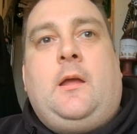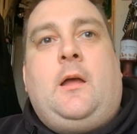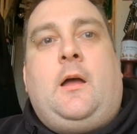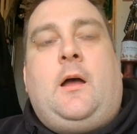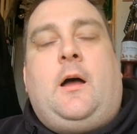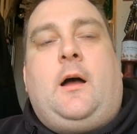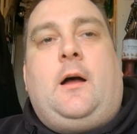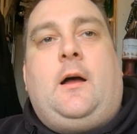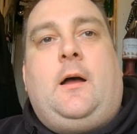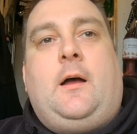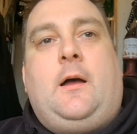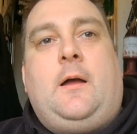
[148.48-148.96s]

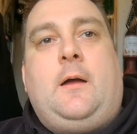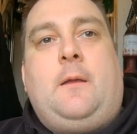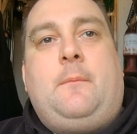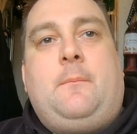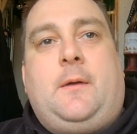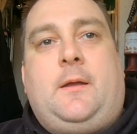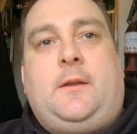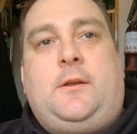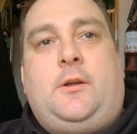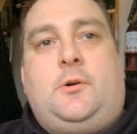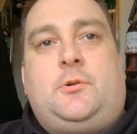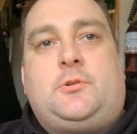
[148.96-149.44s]
Um,
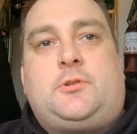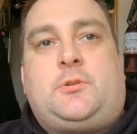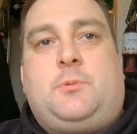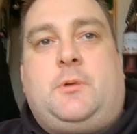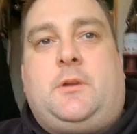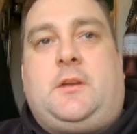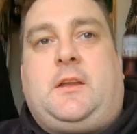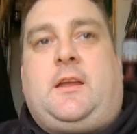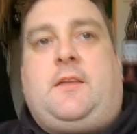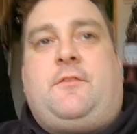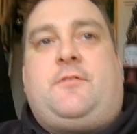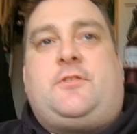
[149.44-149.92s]
and I also want
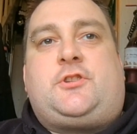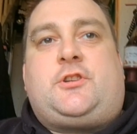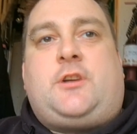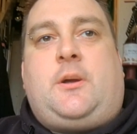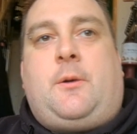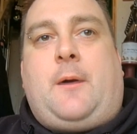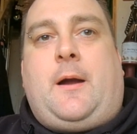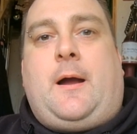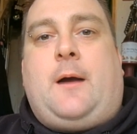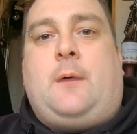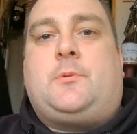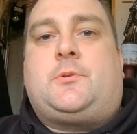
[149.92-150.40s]
to give a
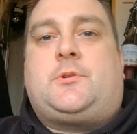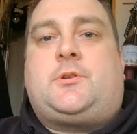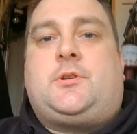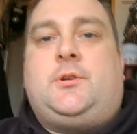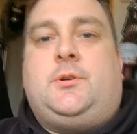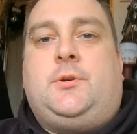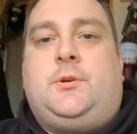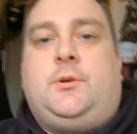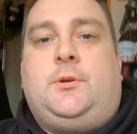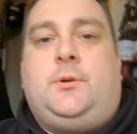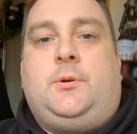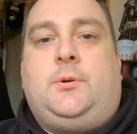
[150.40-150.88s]
shout out
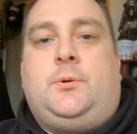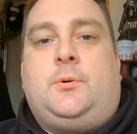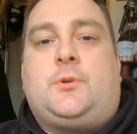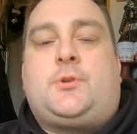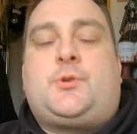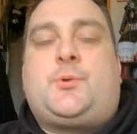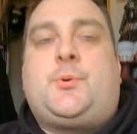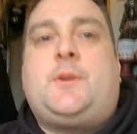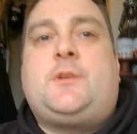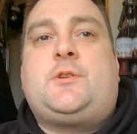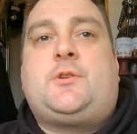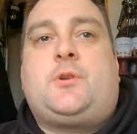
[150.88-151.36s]
to
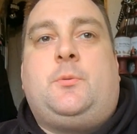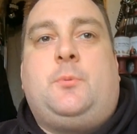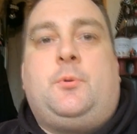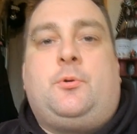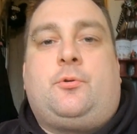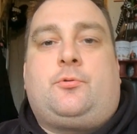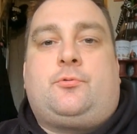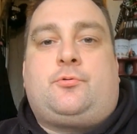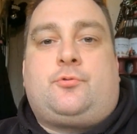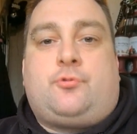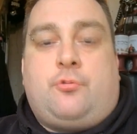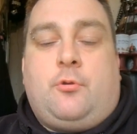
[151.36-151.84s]
Twin Trouble,
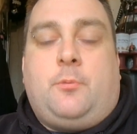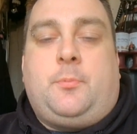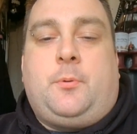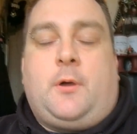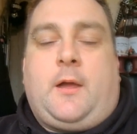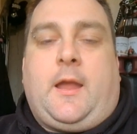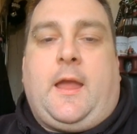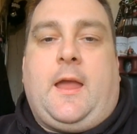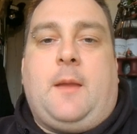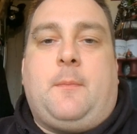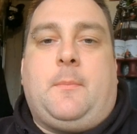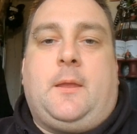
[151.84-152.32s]
Trouble
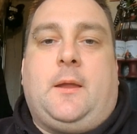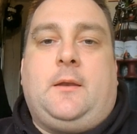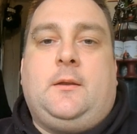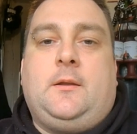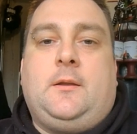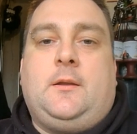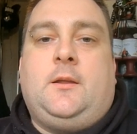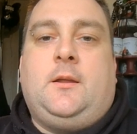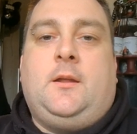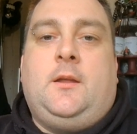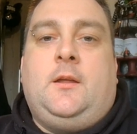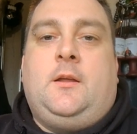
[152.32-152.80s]
Gaming.
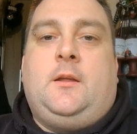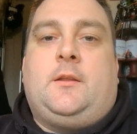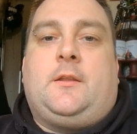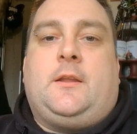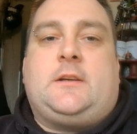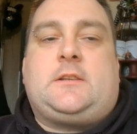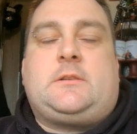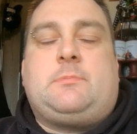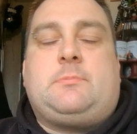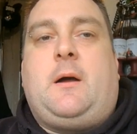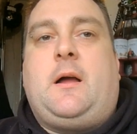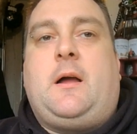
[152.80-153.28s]

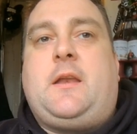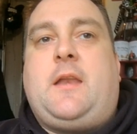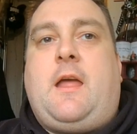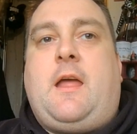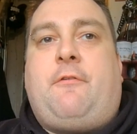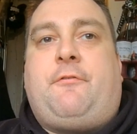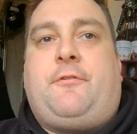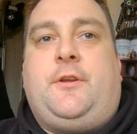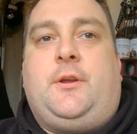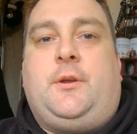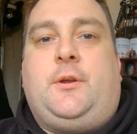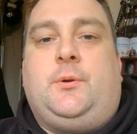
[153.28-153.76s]
That's my
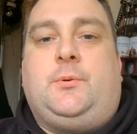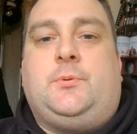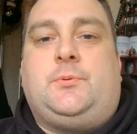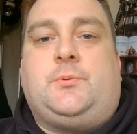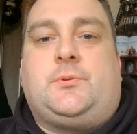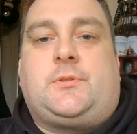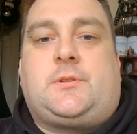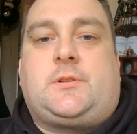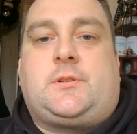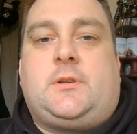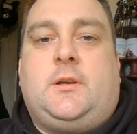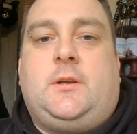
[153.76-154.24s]

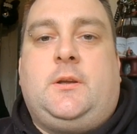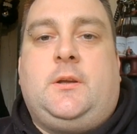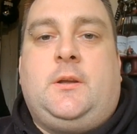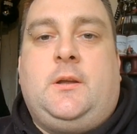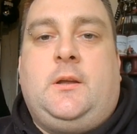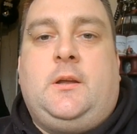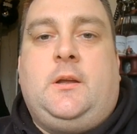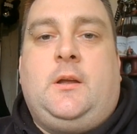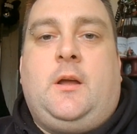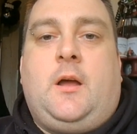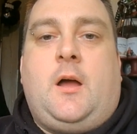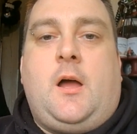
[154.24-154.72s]
nephew's
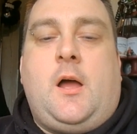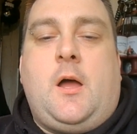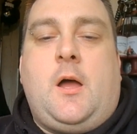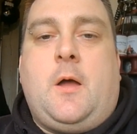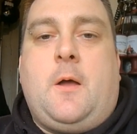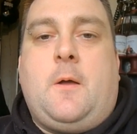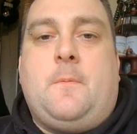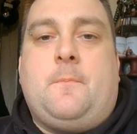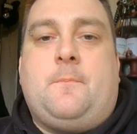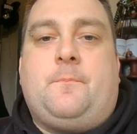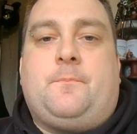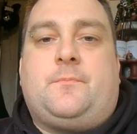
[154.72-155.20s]

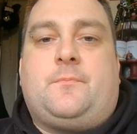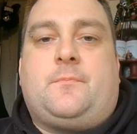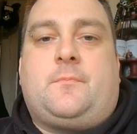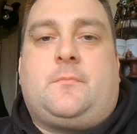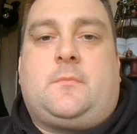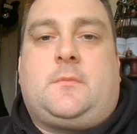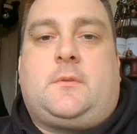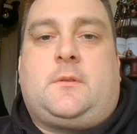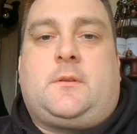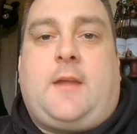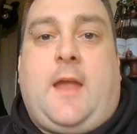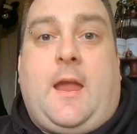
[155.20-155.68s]
um,
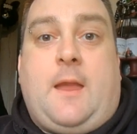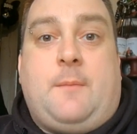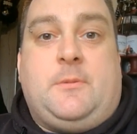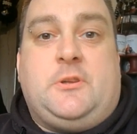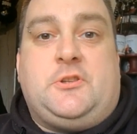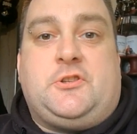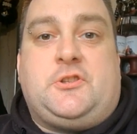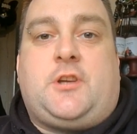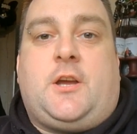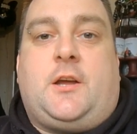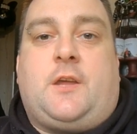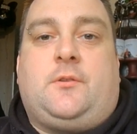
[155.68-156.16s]
gaming
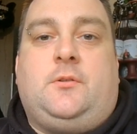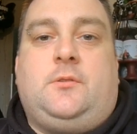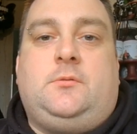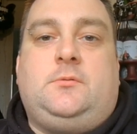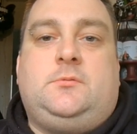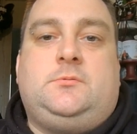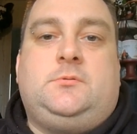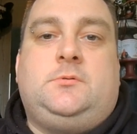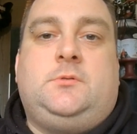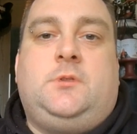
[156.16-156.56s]
channel.